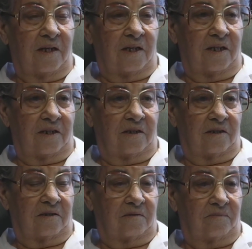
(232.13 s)
and
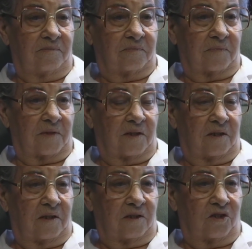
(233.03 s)
uh,
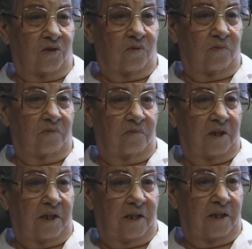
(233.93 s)
so my
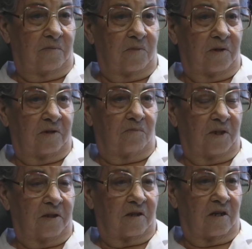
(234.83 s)
daddy and my
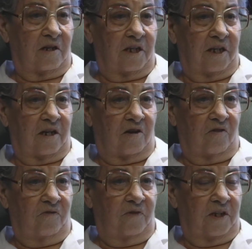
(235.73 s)
mother got laid
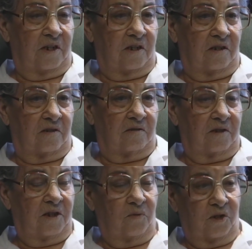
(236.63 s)
off, and uh,
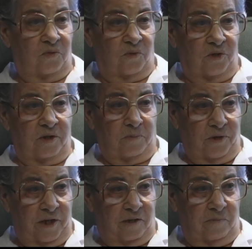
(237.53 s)
he went to work at
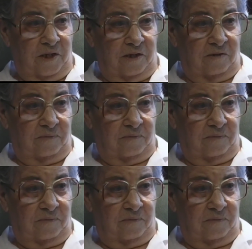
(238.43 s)
Brown Mill.